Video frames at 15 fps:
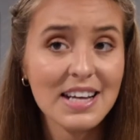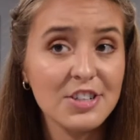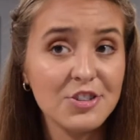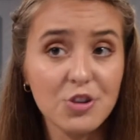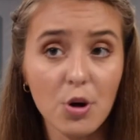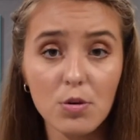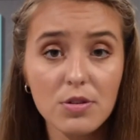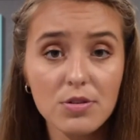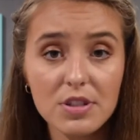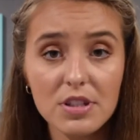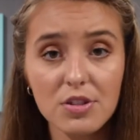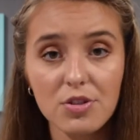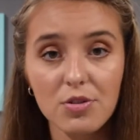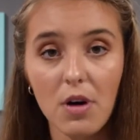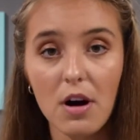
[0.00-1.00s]
And don't use
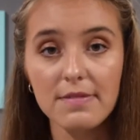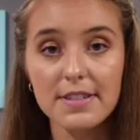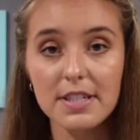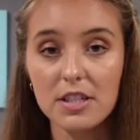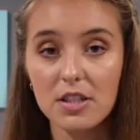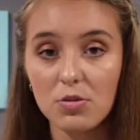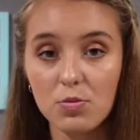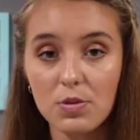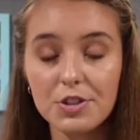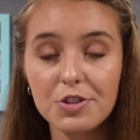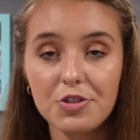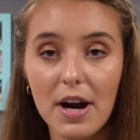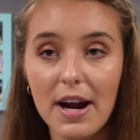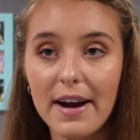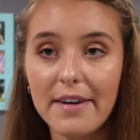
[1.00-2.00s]
this too often because it will
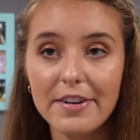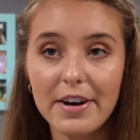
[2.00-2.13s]
dry out